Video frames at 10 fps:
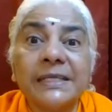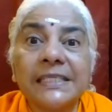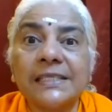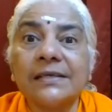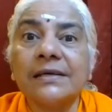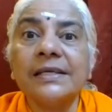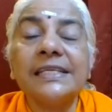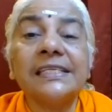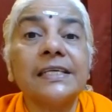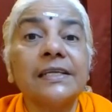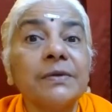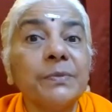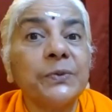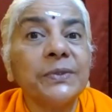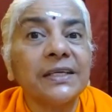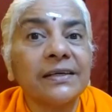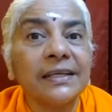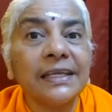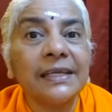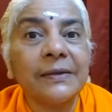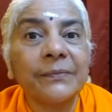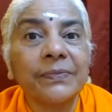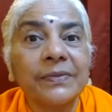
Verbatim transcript: Matsthani sarva bhutani